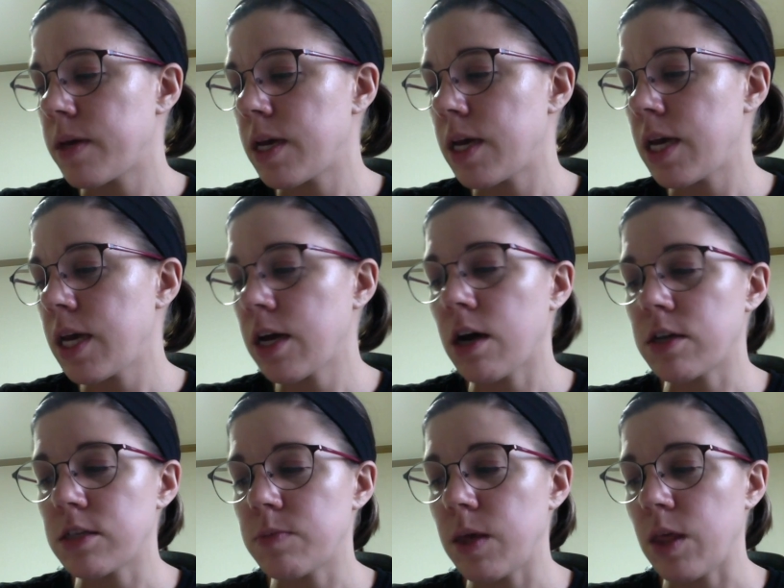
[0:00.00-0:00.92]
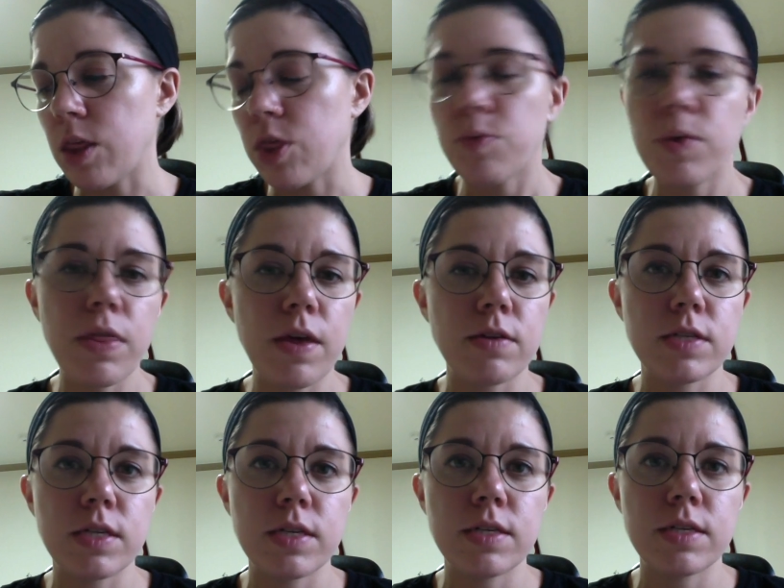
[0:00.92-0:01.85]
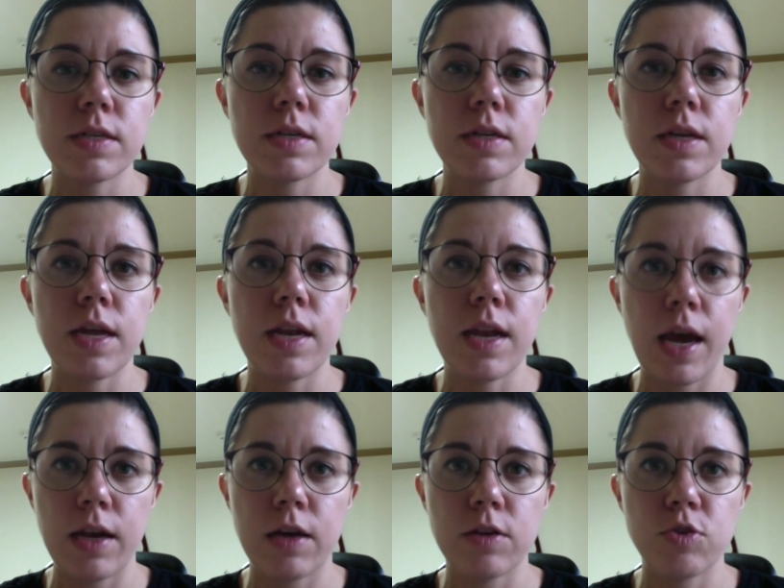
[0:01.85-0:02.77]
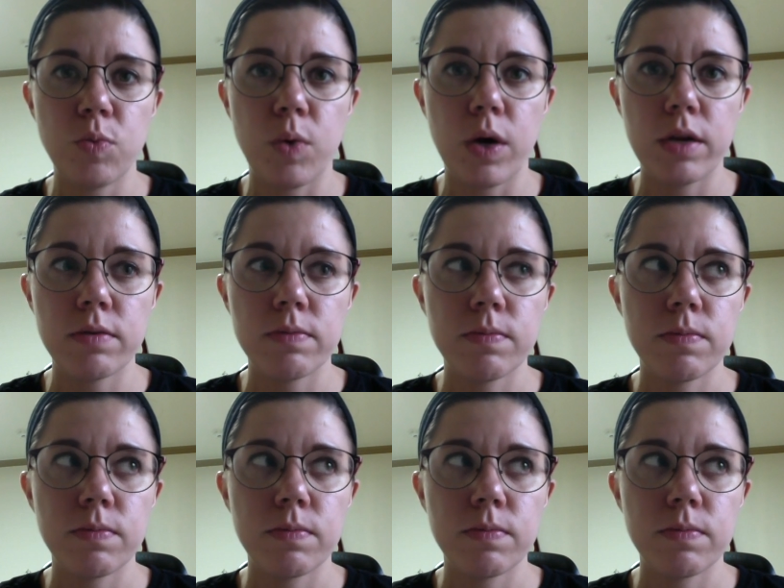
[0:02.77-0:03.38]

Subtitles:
it cost me 3,900 won.